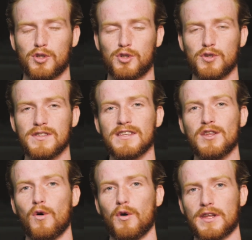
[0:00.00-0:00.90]
students
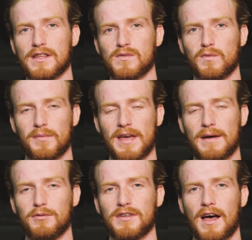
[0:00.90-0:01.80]
in the audience will be
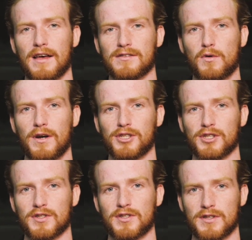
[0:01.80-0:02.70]
able to ask
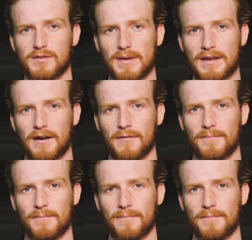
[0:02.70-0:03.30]
questions to the speaker.